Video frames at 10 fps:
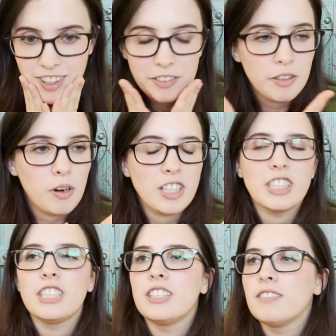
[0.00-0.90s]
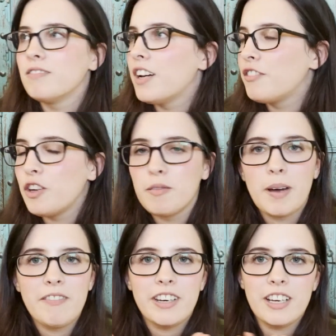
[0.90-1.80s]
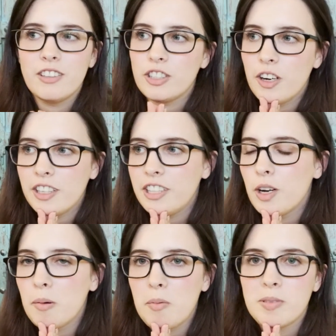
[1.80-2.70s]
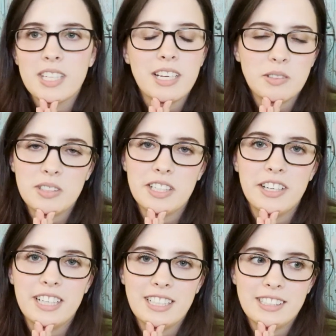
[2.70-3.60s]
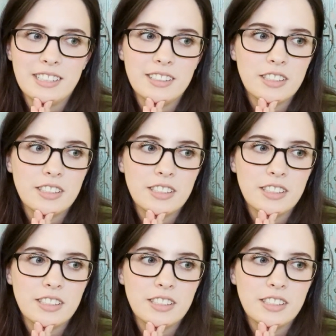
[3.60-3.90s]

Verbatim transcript: if you watched a few of my videos, you already know I'm obsessed with Sarah Dessen,